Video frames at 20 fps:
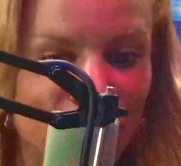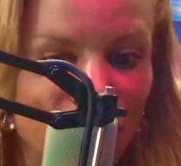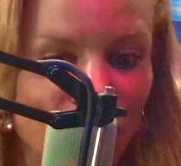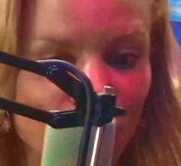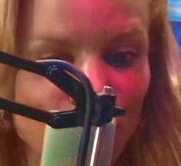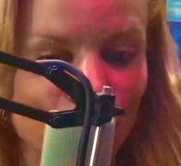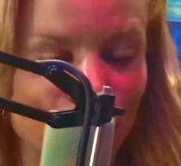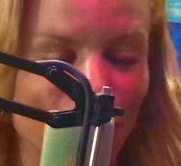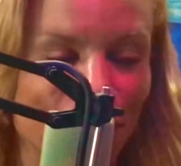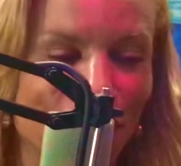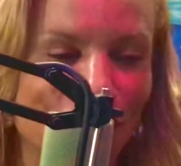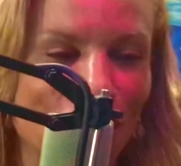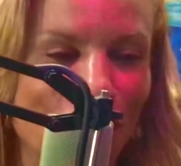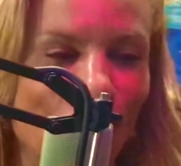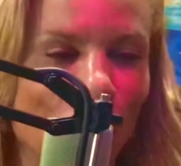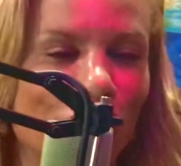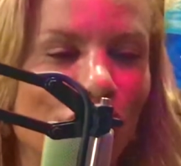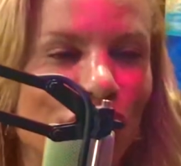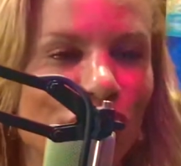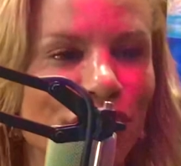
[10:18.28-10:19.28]
So just
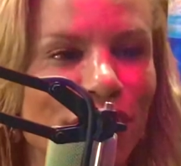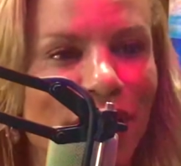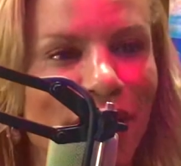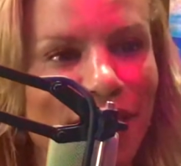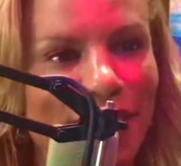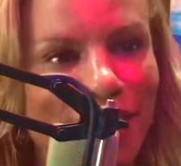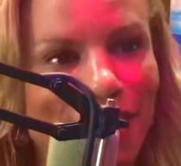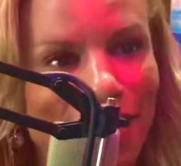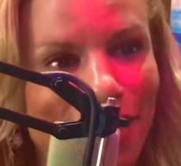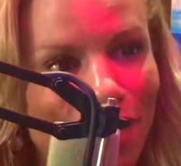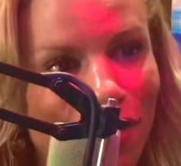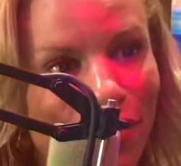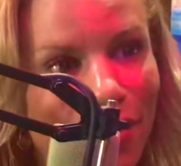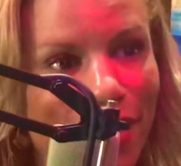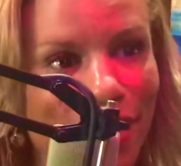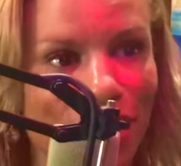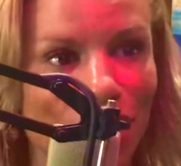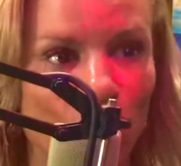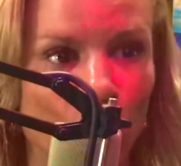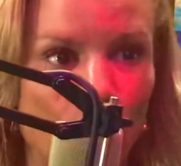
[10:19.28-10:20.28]
know there's
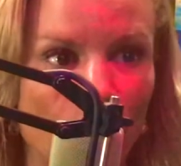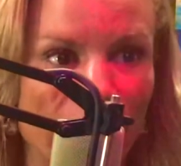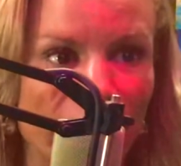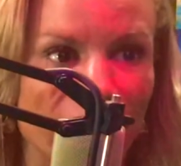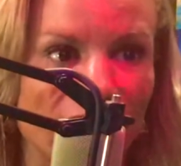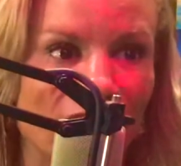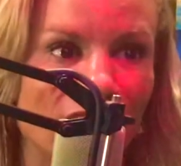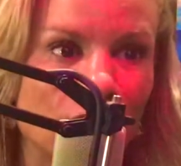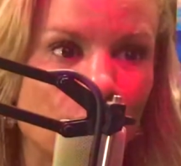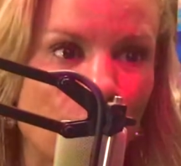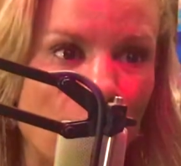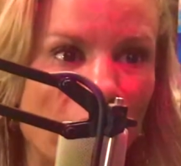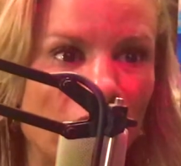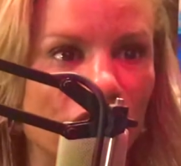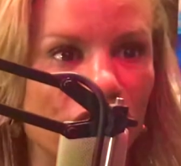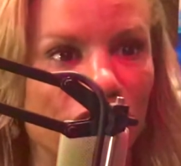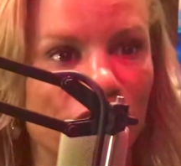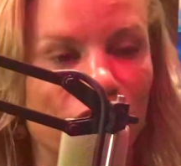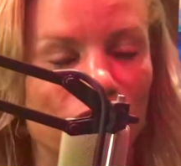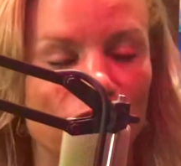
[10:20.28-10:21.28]
serious risk,
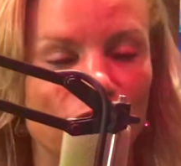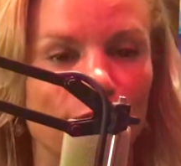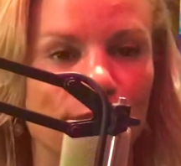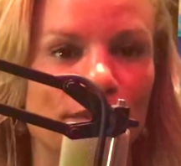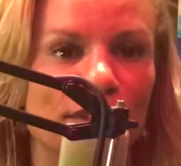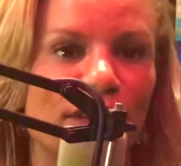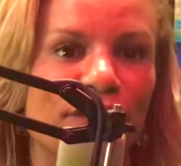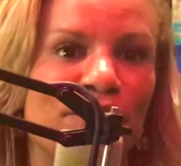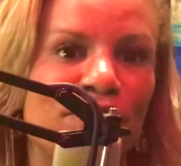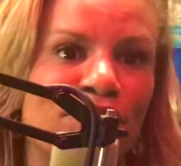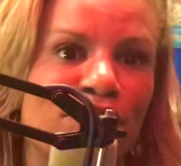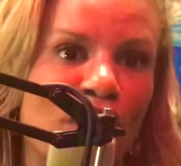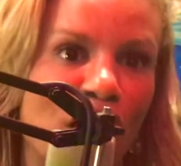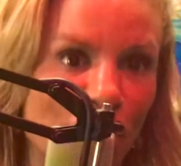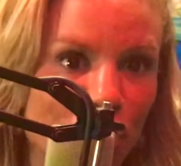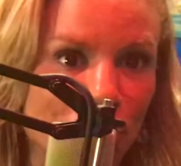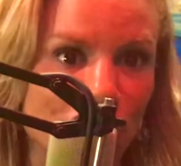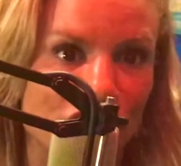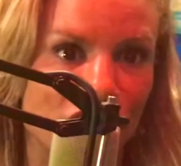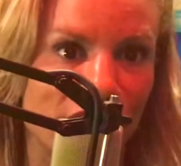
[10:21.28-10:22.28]
especially in terms of
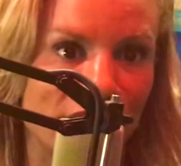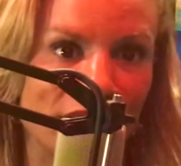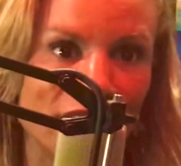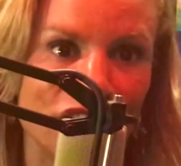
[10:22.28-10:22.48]
functioning.